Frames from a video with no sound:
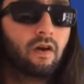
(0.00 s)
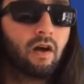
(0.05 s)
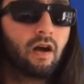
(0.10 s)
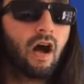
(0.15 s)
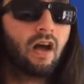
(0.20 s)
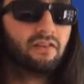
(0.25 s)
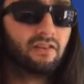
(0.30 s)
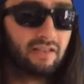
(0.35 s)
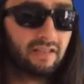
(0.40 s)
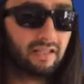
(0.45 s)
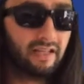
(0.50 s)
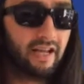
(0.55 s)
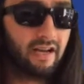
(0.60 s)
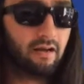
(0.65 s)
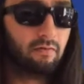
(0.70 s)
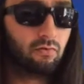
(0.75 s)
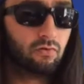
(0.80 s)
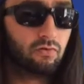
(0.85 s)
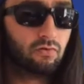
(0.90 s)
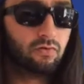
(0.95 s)

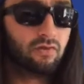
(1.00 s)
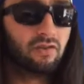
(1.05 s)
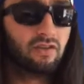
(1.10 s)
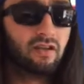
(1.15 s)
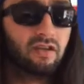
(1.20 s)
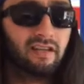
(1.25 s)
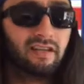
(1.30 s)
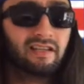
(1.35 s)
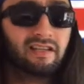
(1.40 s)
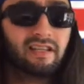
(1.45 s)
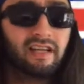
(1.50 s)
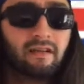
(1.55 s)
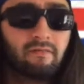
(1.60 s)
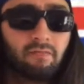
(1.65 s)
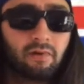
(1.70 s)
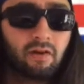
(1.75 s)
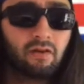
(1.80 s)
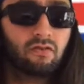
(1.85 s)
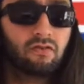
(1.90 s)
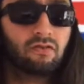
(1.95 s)
understandable to a certain extent
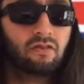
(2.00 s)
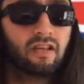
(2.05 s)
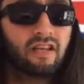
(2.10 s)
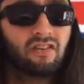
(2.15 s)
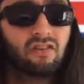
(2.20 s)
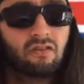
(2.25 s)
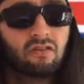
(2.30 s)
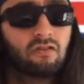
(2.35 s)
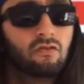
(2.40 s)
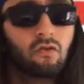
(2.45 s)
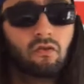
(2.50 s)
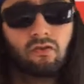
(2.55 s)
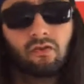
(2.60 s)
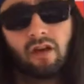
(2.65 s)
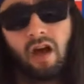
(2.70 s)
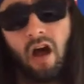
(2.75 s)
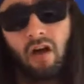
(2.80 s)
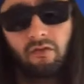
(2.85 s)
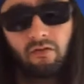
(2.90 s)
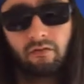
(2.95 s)
because they're just not
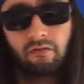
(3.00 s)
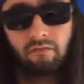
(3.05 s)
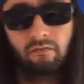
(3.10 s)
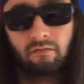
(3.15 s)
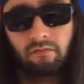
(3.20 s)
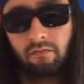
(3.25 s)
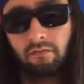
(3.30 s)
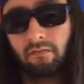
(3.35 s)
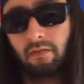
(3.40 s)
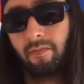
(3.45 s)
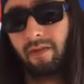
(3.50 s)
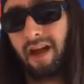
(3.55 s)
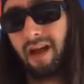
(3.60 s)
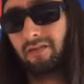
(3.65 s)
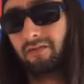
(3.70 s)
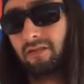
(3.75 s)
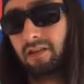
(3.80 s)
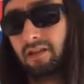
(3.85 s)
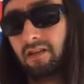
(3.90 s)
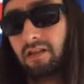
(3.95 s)
known
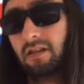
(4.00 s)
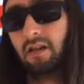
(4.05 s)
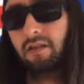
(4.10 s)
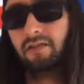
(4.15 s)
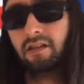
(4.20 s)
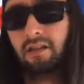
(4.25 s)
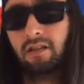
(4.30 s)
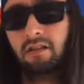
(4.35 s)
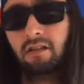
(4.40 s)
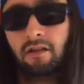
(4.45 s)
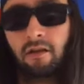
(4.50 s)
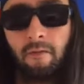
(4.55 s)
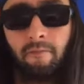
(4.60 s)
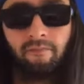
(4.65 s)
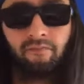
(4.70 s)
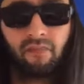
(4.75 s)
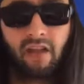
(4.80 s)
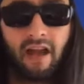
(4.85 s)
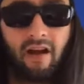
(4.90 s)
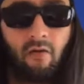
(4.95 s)
about these services.
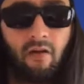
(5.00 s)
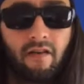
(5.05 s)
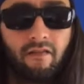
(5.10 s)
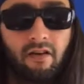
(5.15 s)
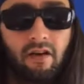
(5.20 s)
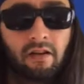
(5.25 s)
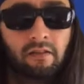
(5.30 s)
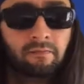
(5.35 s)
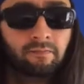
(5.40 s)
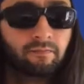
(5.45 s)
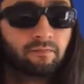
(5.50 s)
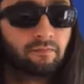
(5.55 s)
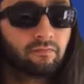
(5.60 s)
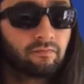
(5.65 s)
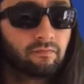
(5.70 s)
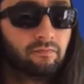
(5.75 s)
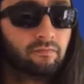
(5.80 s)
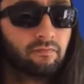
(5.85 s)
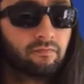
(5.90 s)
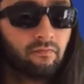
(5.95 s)
However,
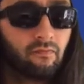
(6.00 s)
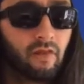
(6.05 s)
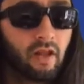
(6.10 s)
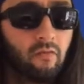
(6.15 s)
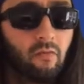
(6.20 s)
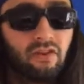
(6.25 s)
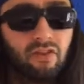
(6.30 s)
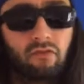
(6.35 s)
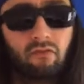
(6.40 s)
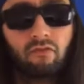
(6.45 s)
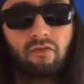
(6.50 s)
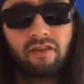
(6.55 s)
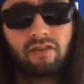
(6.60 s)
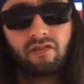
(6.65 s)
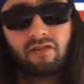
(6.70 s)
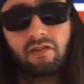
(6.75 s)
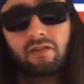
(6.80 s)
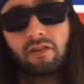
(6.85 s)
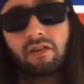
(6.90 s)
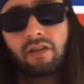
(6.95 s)
with the
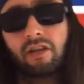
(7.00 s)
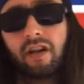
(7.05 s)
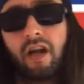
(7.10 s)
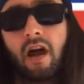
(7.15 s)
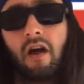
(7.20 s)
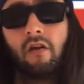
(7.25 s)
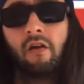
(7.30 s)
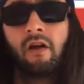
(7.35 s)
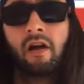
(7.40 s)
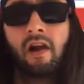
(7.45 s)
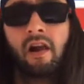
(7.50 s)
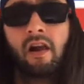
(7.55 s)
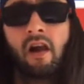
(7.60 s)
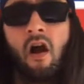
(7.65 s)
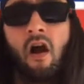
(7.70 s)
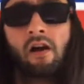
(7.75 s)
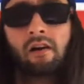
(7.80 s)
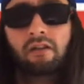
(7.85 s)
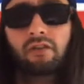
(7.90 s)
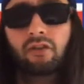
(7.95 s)
recent, you know,
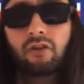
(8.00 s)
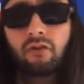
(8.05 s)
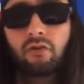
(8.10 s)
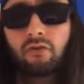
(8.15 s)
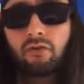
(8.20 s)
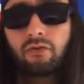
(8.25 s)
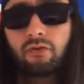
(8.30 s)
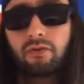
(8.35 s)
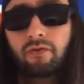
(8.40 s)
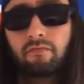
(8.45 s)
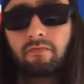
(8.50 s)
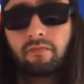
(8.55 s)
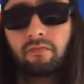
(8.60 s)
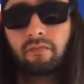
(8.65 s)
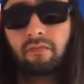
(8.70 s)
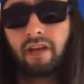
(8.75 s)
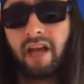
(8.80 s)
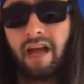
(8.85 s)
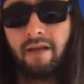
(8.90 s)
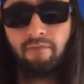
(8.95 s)
news
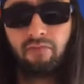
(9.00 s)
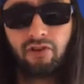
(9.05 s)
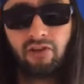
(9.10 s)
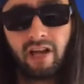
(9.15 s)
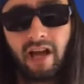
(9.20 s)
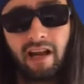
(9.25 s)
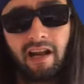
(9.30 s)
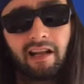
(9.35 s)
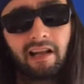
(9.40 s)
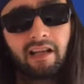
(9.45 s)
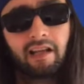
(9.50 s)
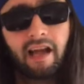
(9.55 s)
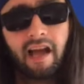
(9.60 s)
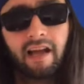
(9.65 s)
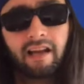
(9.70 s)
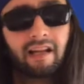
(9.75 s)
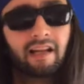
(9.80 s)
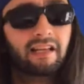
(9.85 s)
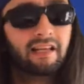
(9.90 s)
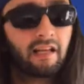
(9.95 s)
and Cambridge
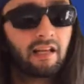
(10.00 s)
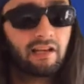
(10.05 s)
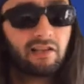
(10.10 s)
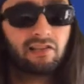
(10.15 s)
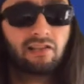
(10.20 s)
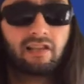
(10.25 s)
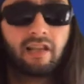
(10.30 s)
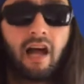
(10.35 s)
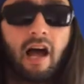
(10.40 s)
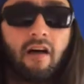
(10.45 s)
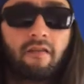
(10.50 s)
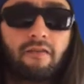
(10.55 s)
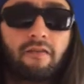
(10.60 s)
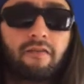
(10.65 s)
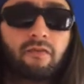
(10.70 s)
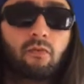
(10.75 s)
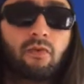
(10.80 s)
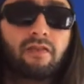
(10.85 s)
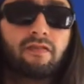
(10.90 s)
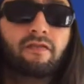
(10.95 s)
Analytica
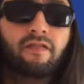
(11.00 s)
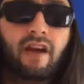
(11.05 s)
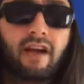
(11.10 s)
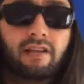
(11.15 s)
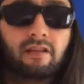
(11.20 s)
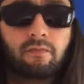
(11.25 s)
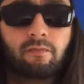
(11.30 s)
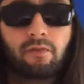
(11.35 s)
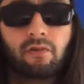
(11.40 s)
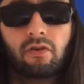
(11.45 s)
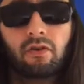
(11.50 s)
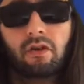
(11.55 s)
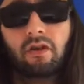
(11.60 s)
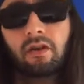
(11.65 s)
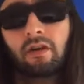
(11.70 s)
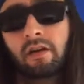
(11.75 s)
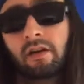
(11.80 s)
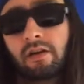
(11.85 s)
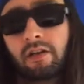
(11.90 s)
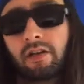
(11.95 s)
stuff with Facebook,
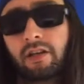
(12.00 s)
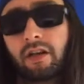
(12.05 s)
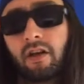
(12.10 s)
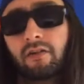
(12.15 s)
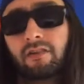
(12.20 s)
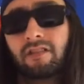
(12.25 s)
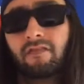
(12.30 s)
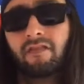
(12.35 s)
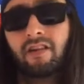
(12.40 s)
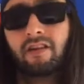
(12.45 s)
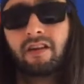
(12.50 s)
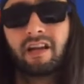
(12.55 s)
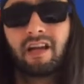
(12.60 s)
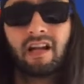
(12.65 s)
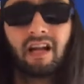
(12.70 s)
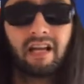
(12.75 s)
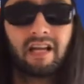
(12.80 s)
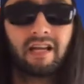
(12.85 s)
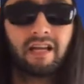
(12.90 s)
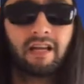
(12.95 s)
you know, it's very
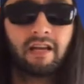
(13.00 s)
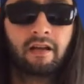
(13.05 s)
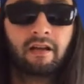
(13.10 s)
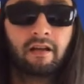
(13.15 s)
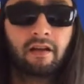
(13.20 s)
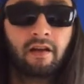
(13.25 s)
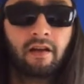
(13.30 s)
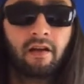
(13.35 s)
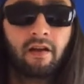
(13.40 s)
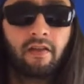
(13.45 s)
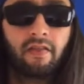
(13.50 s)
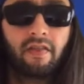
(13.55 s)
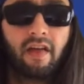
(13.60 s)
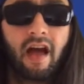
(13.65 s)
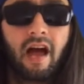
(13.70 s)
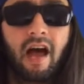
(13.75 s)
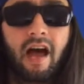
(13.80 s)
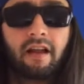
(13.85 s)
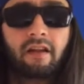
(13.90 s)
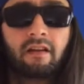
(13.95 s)
clear
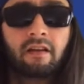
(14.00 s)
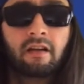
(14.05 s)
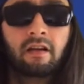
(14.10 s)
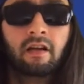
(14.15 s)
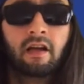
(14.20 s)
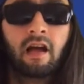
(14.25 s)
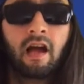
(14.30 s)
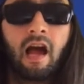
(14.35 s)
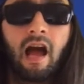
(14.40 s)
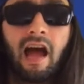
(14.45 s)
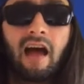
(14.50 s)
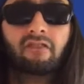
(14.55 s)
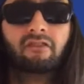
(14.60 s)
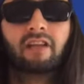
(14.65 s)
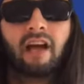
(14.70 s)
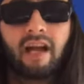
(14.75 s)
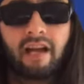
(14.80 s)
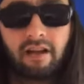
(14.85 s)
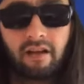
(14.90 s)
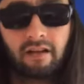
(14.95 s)
that our
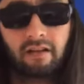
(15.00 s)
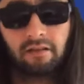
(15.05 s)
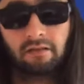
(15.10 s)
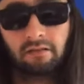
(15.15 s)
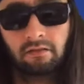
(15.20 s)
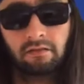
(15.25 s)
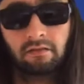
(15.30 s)
data,